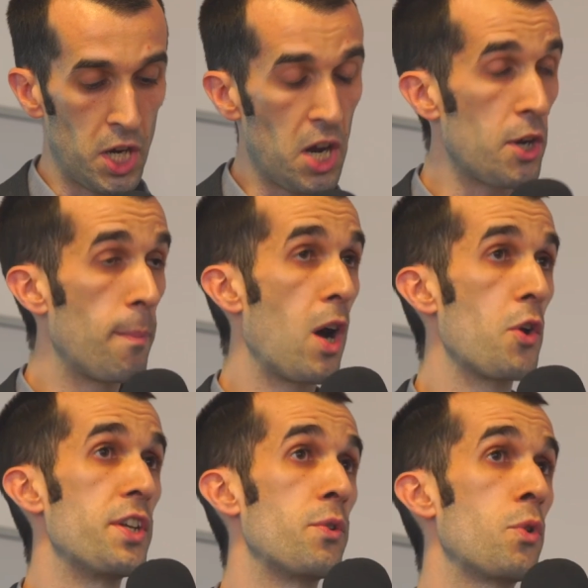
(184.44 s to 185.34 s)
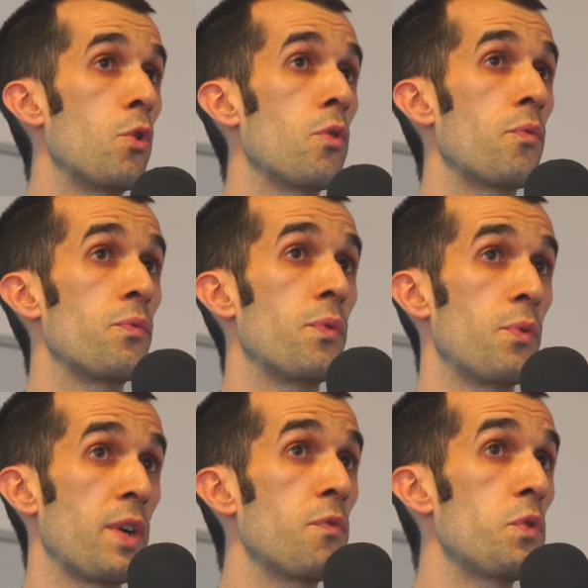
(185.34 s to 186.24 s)
heard about the role
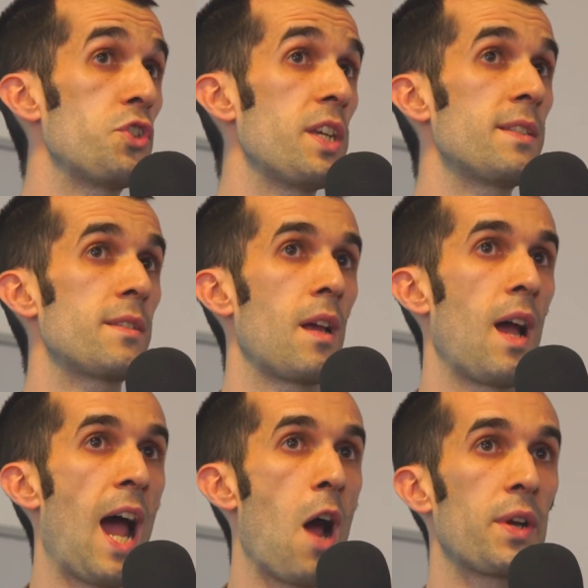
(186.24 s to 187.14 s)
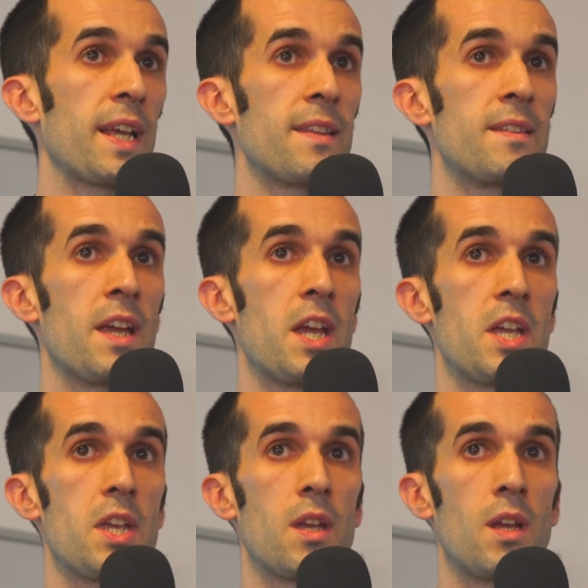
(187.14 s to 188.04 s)
of refugees. How can
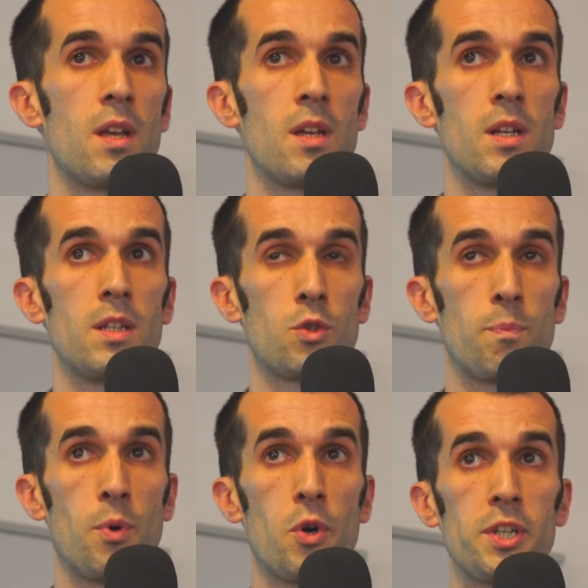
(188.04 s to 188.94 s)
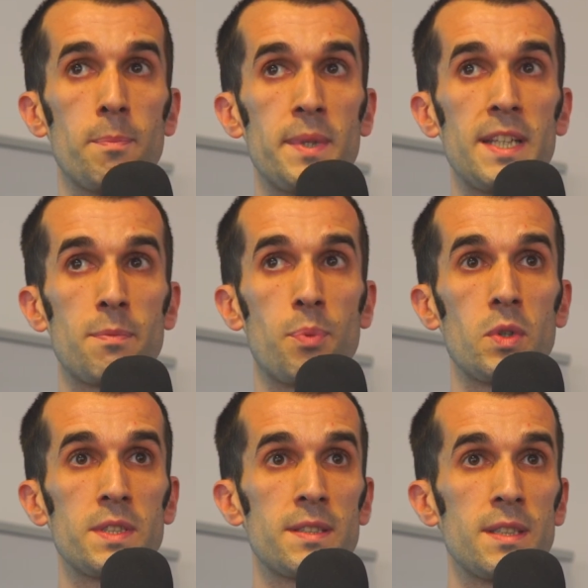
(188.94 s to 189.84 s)
they support the peace
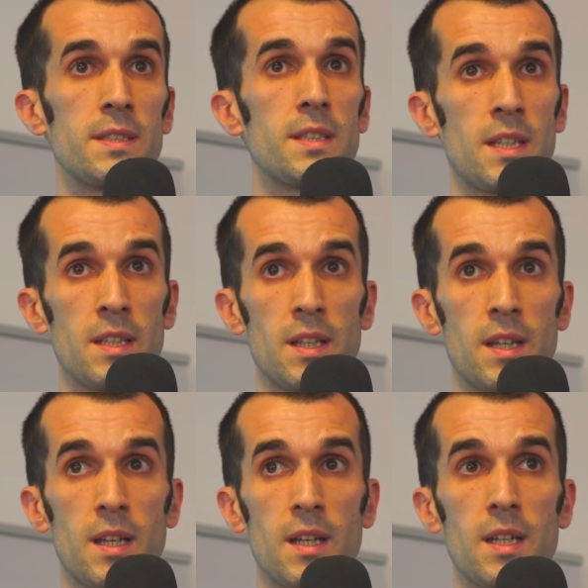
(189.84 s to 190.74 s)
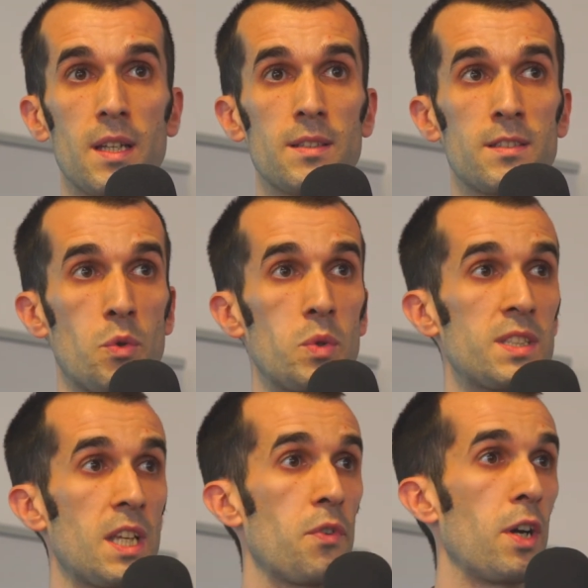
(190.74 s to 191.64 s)
processes through
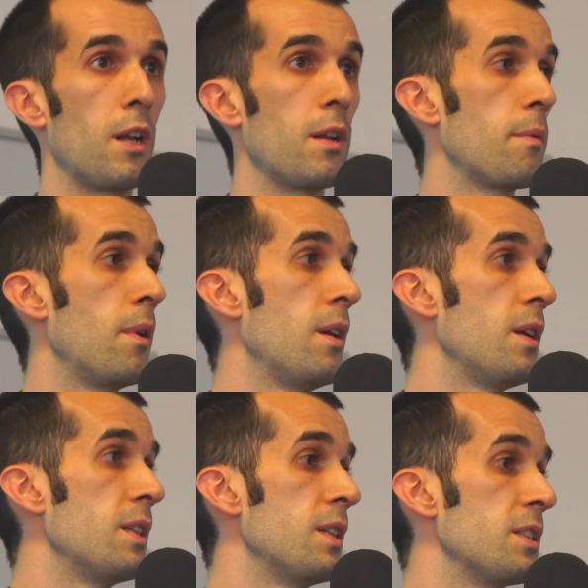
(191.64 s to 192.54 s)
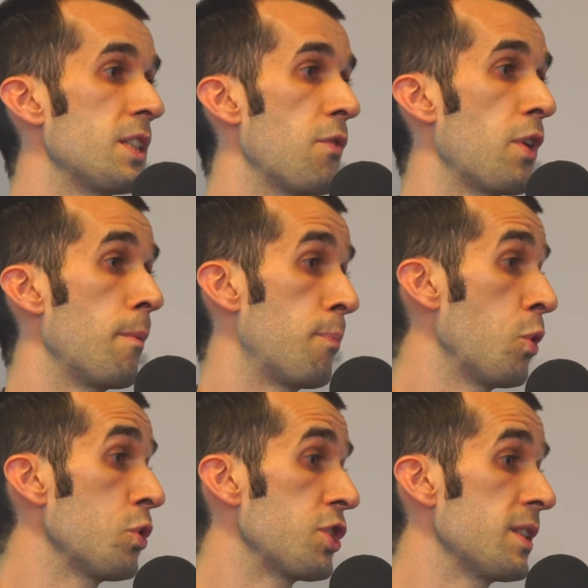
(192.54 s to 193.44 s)
several
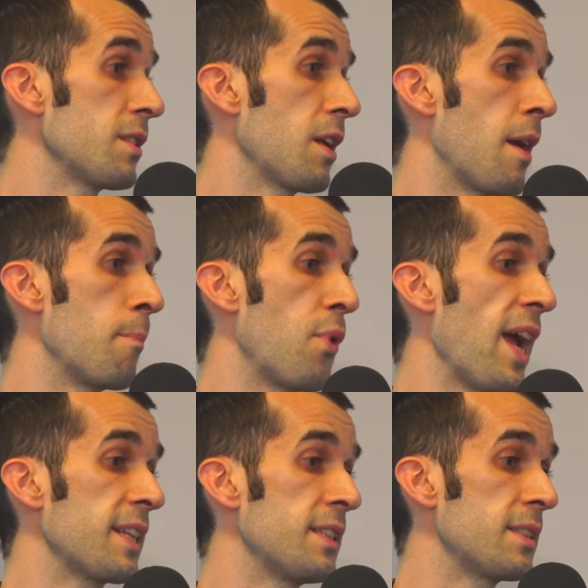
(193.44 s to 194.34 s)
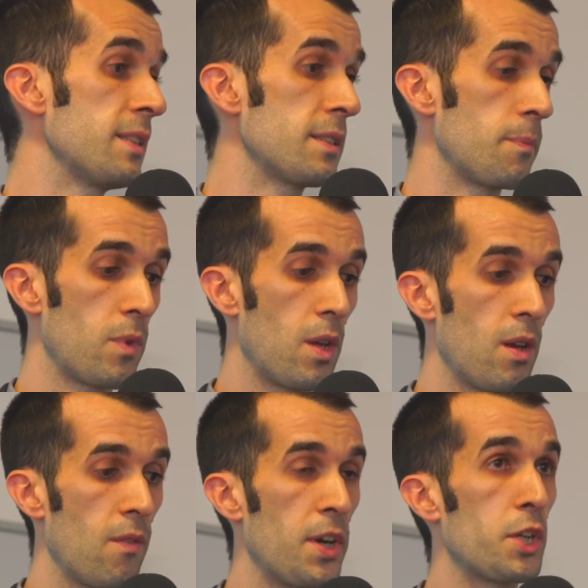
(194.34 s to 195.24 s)
approaches and practices,
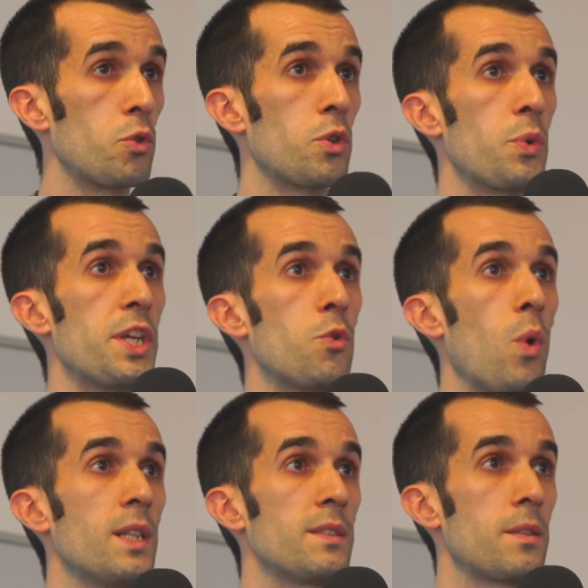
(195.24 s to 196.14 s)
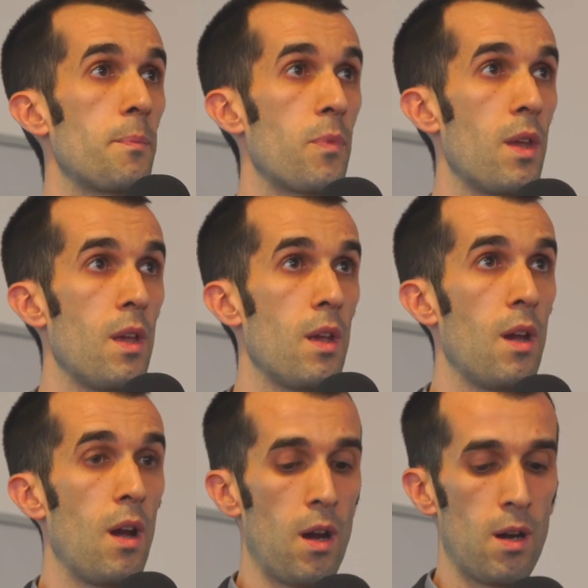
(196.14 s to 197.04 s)
very concrete ones.
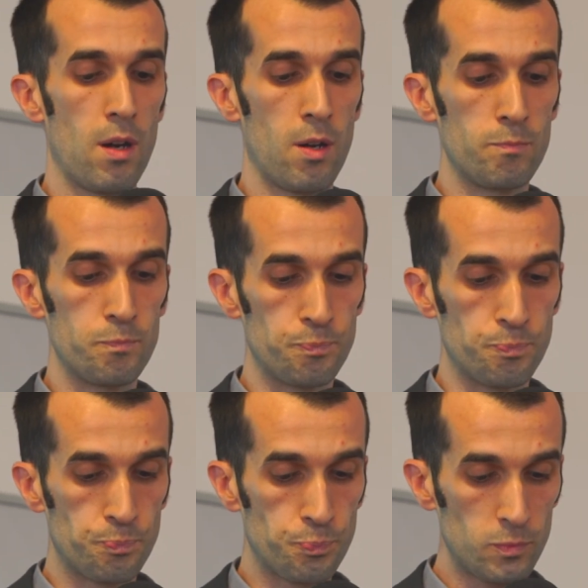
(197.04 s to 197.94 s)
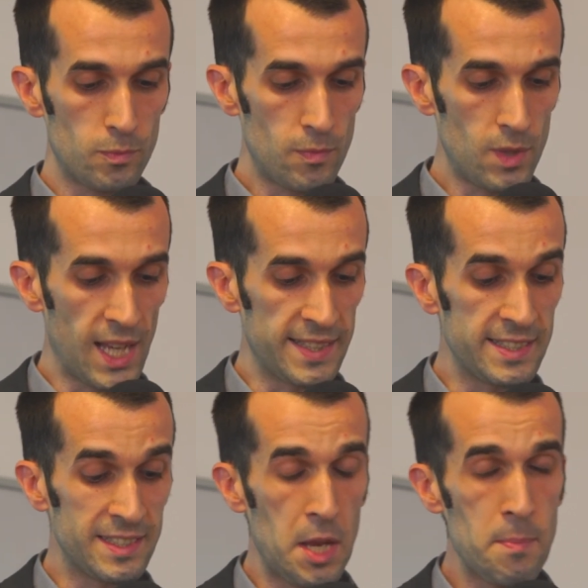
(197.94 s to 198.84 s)
At the
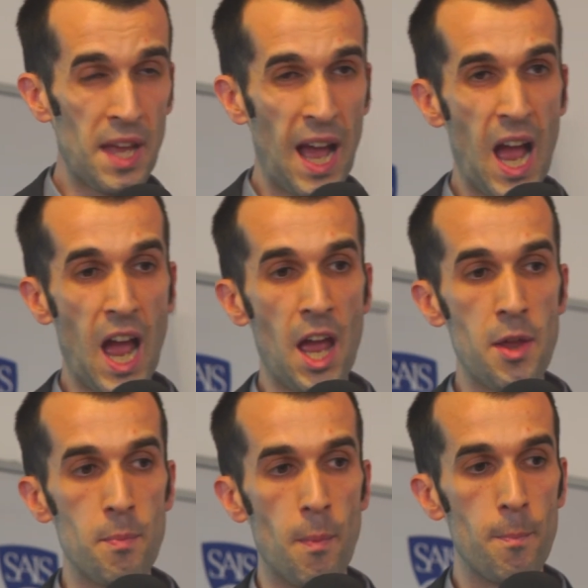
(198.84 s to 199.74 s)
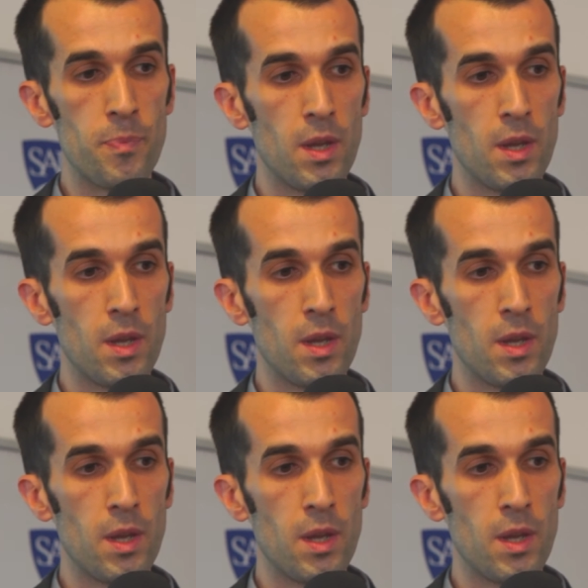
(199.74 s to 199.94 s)
same time,